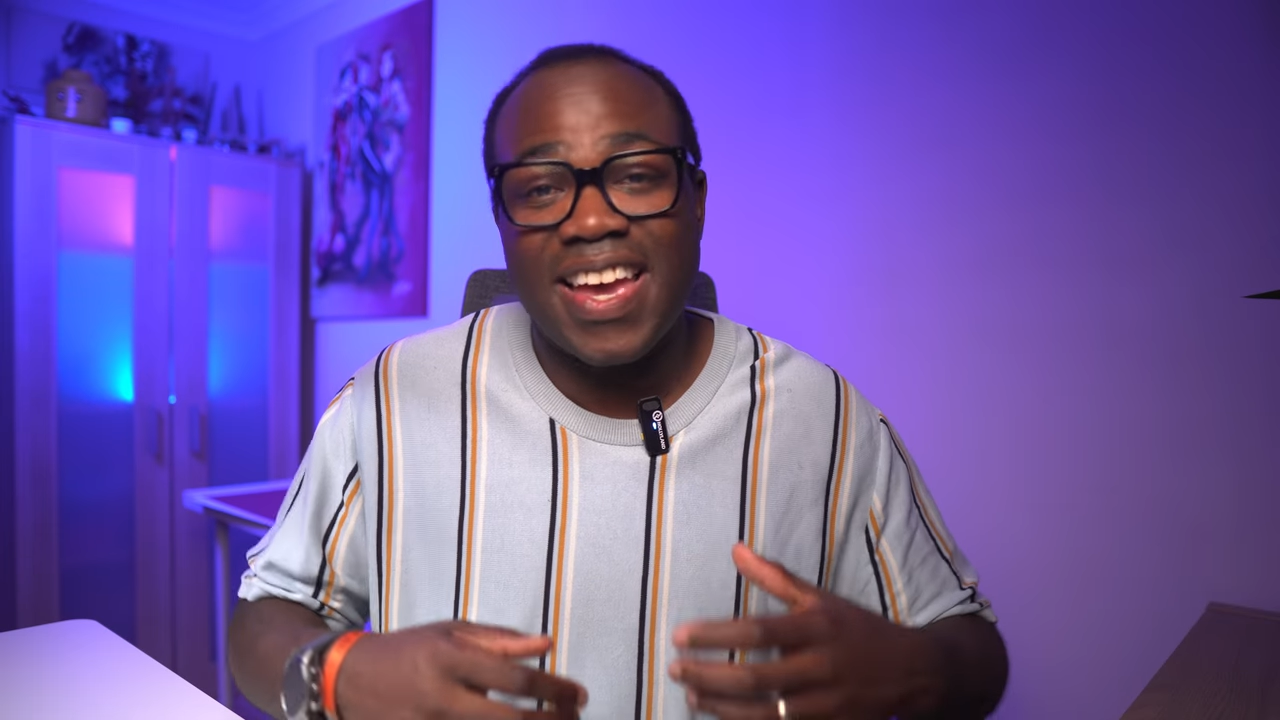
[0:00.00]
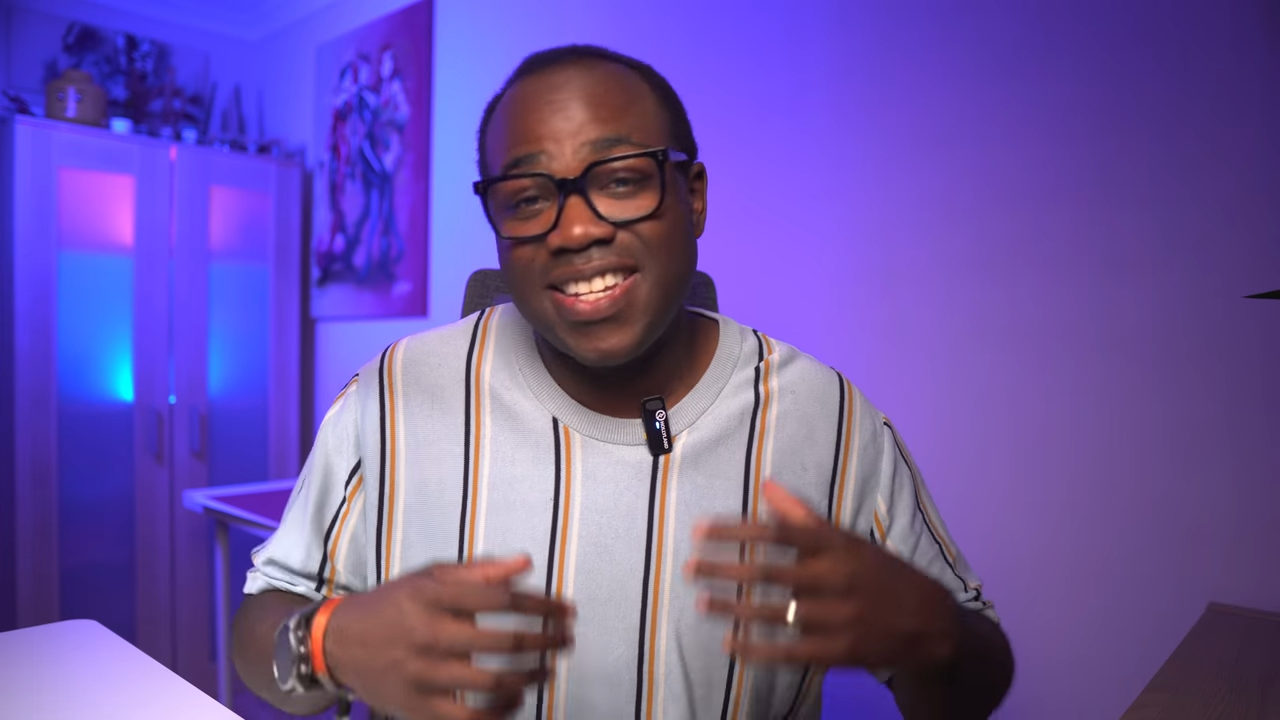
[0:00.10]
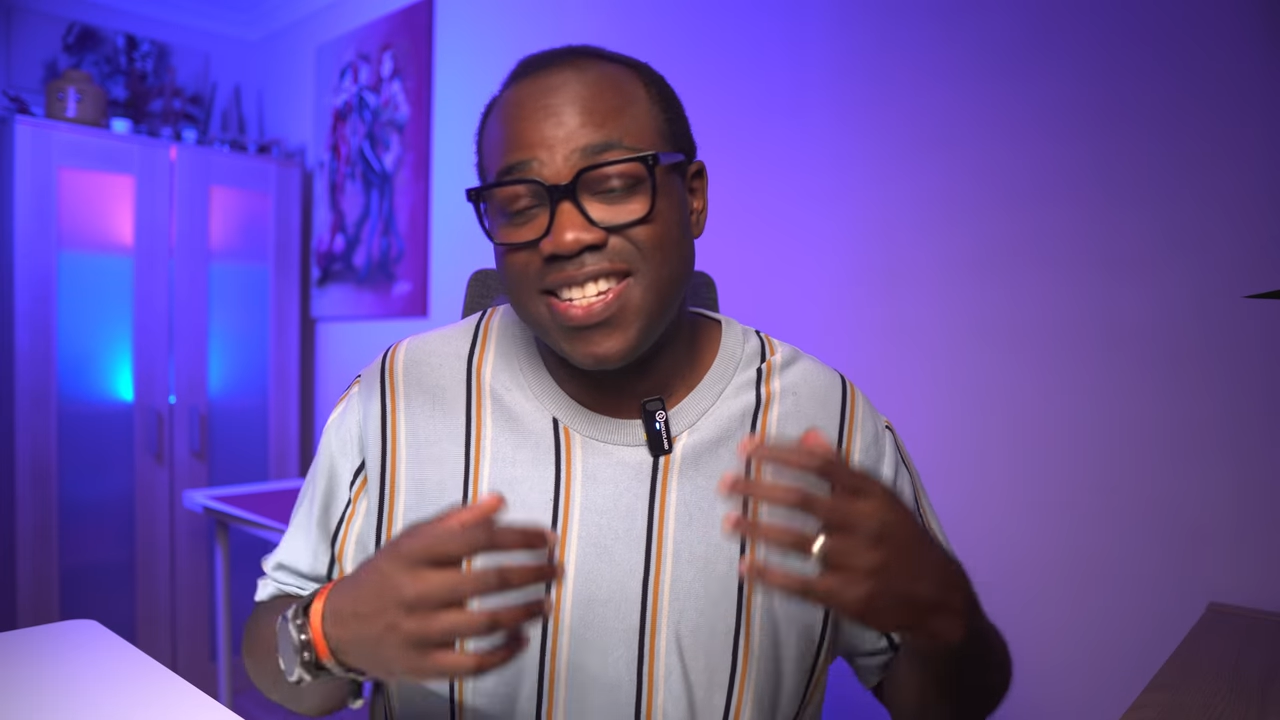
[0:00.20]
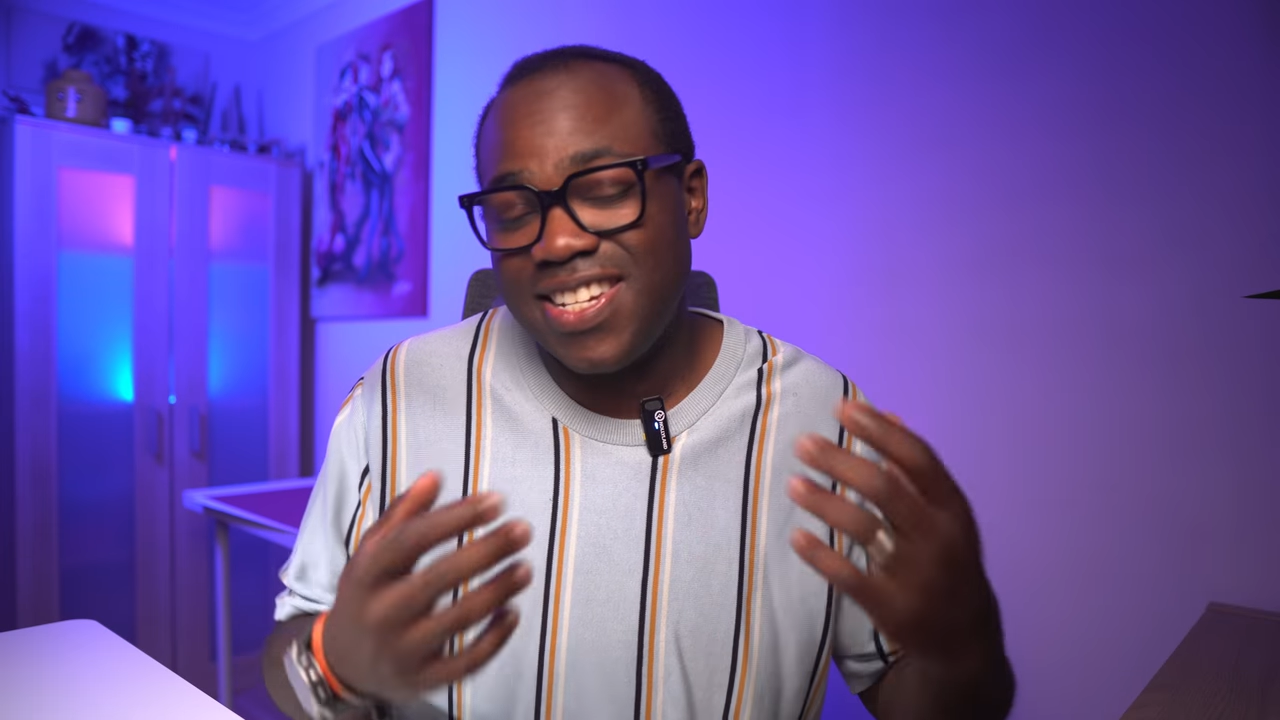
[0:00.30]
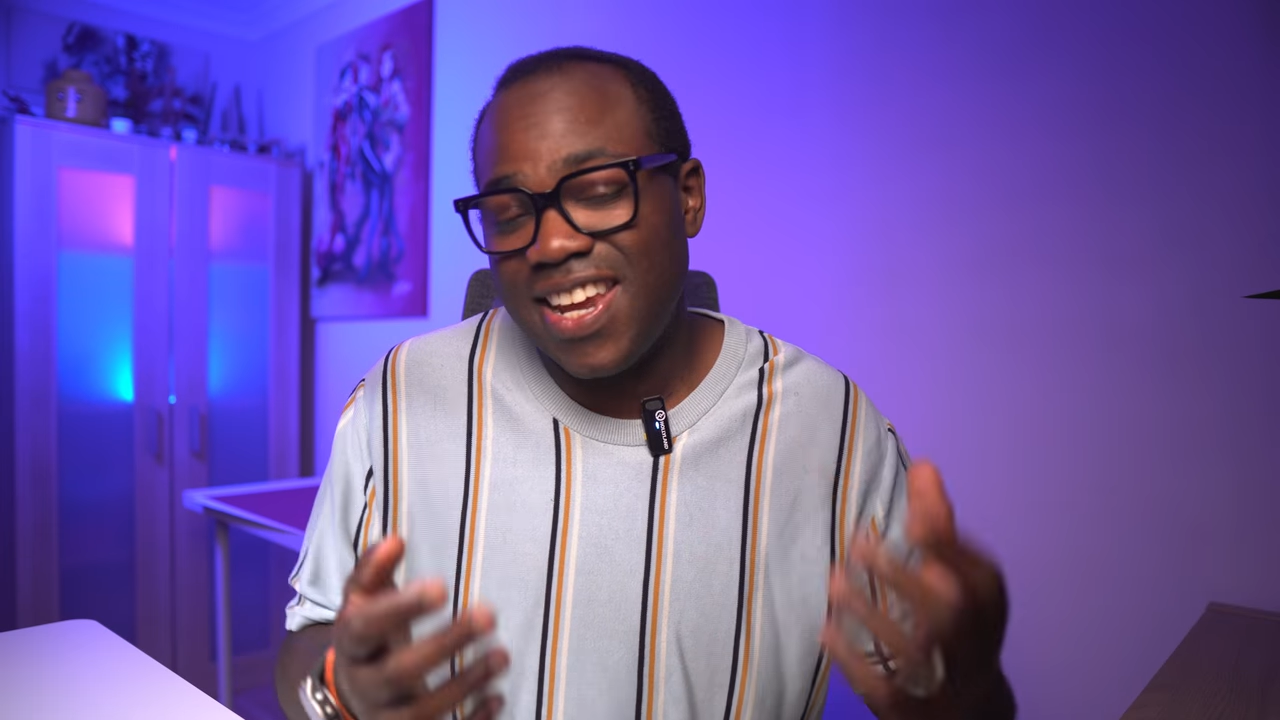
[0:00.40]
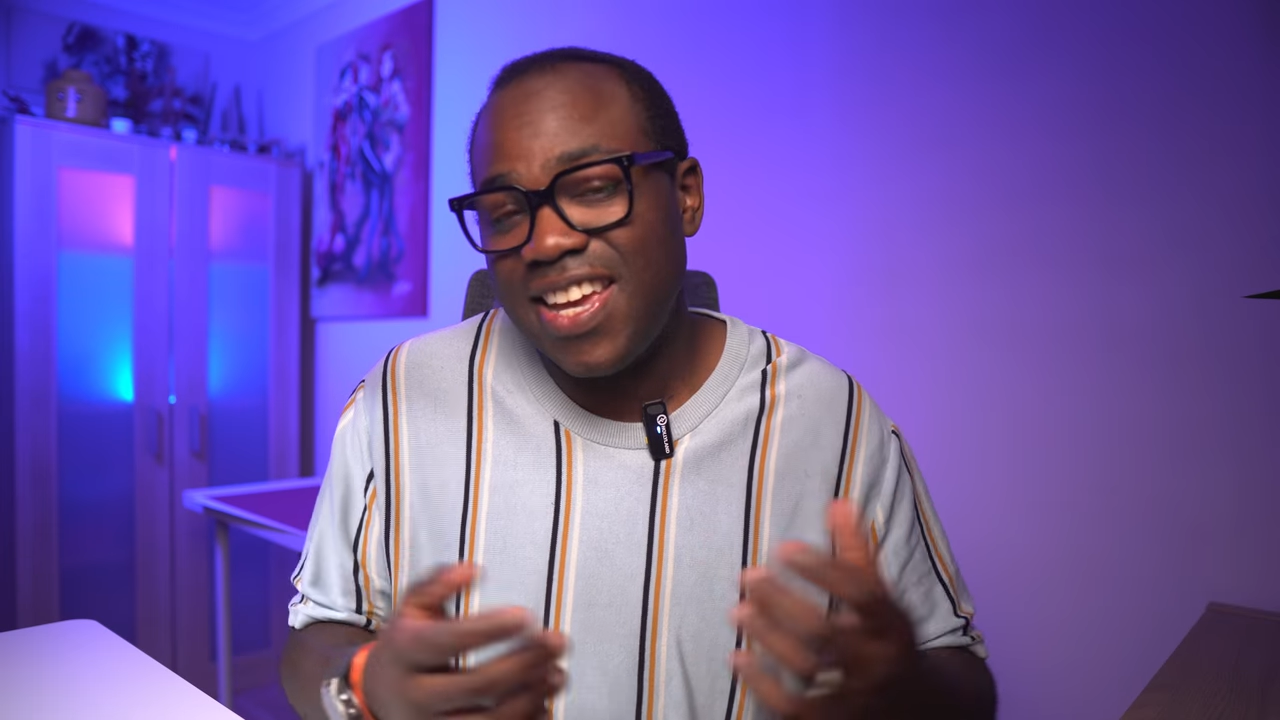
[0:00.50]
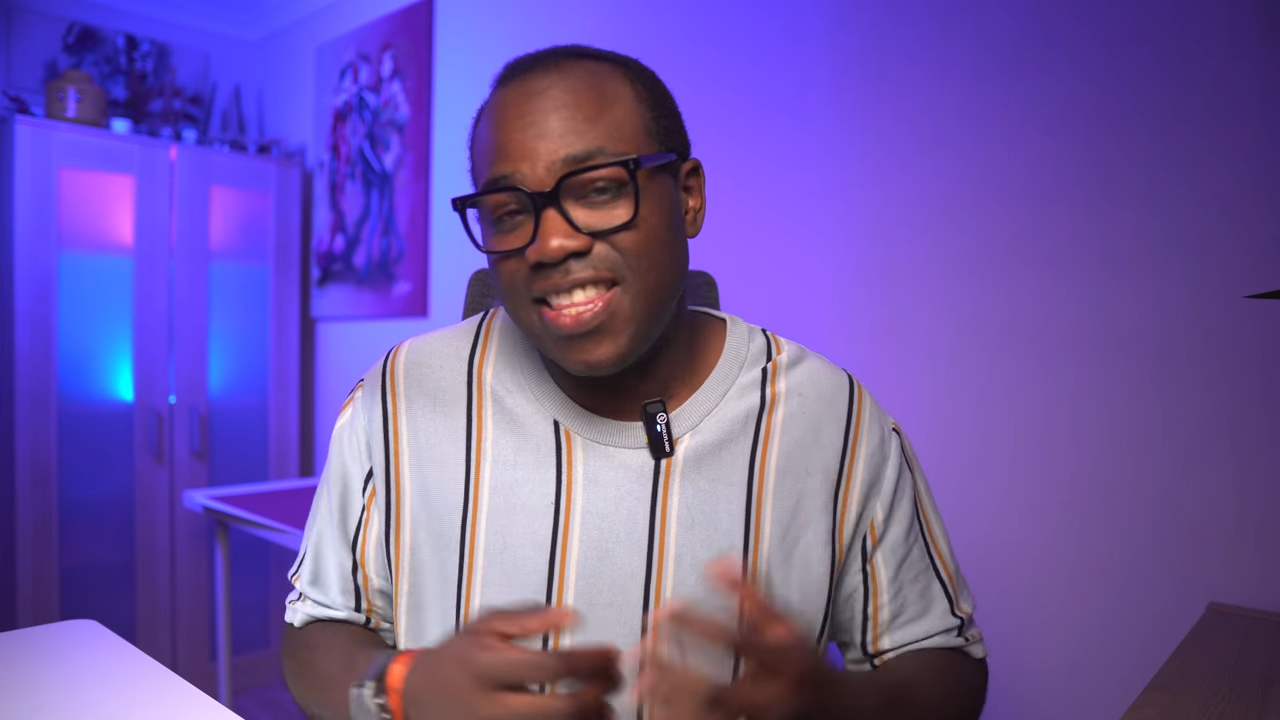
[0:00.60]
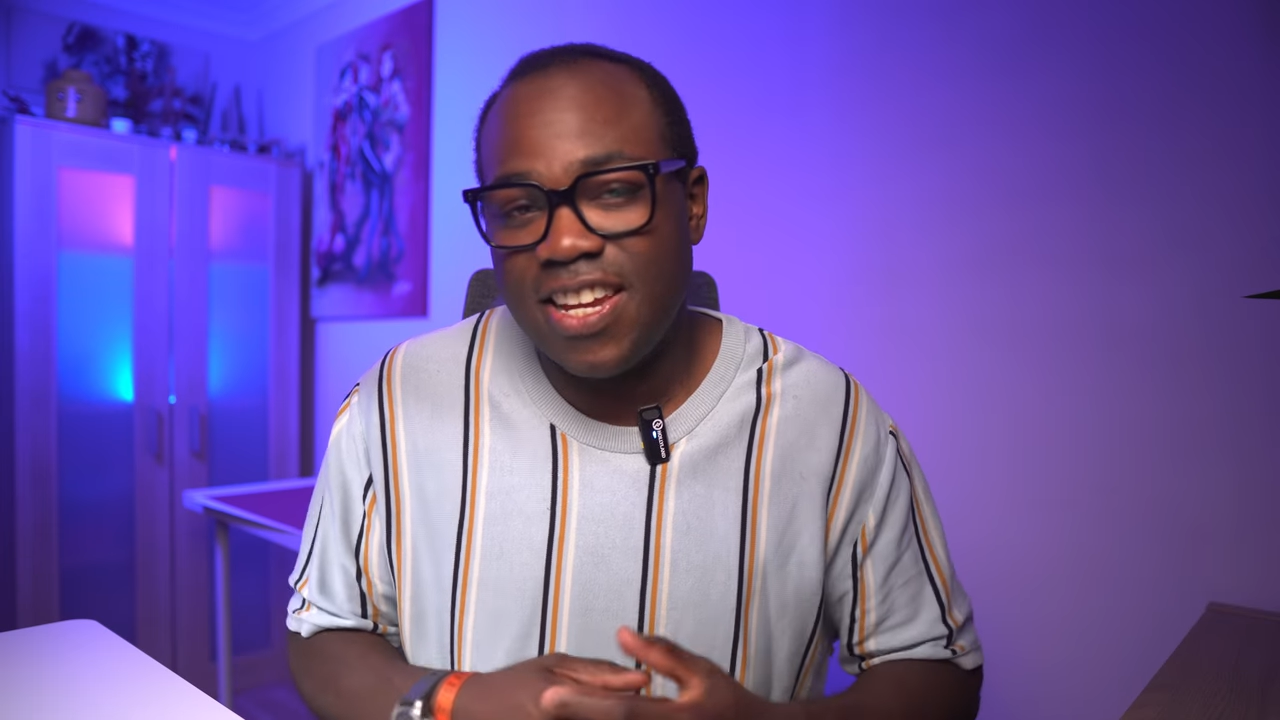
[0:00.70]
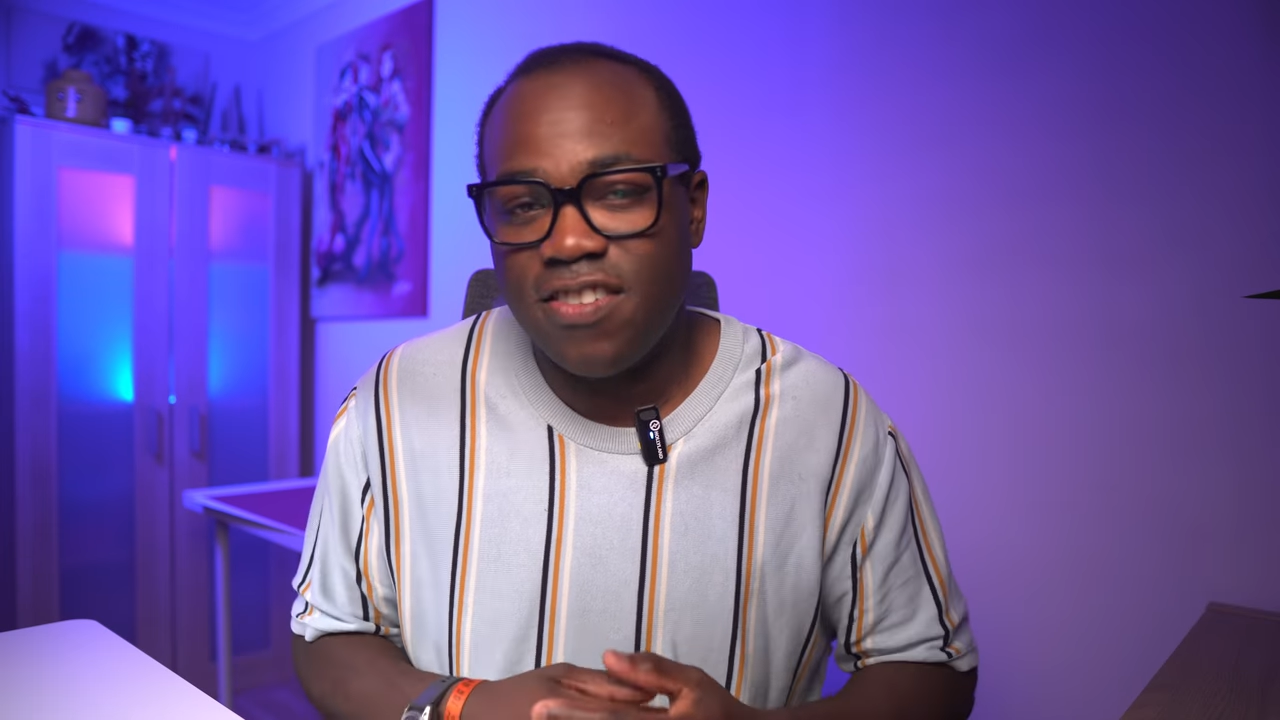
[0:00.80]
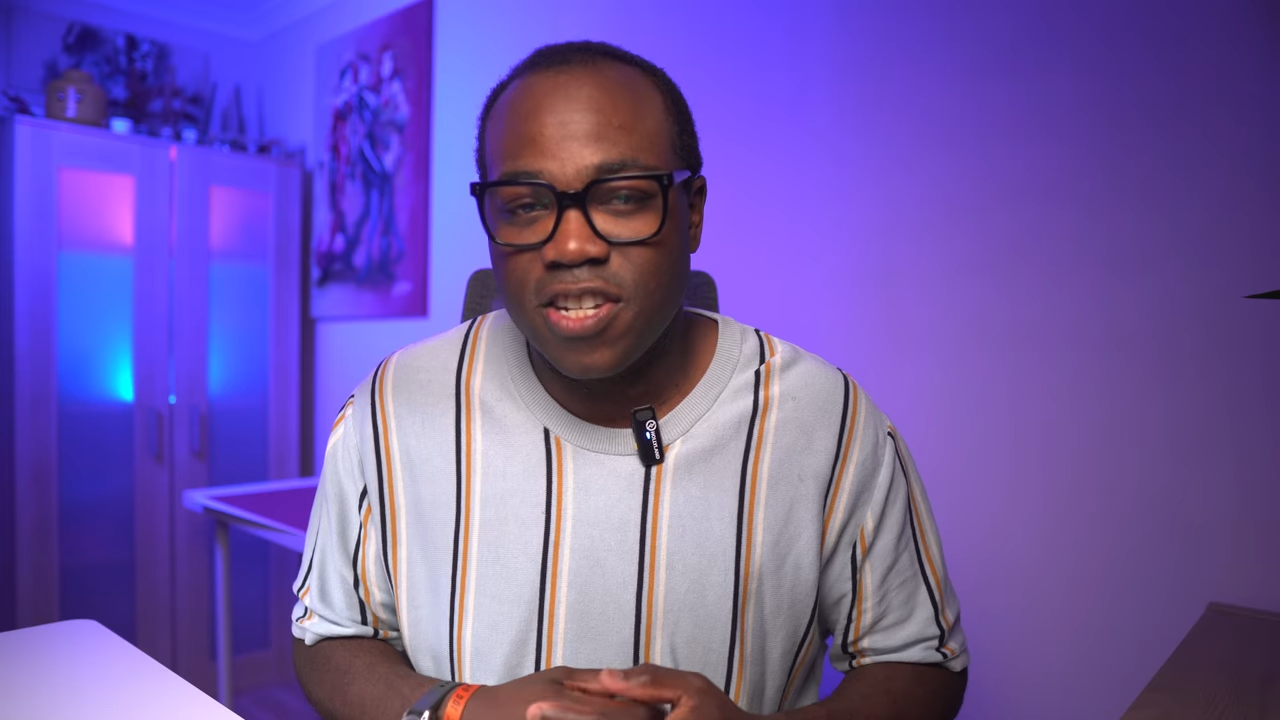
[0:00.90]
and share their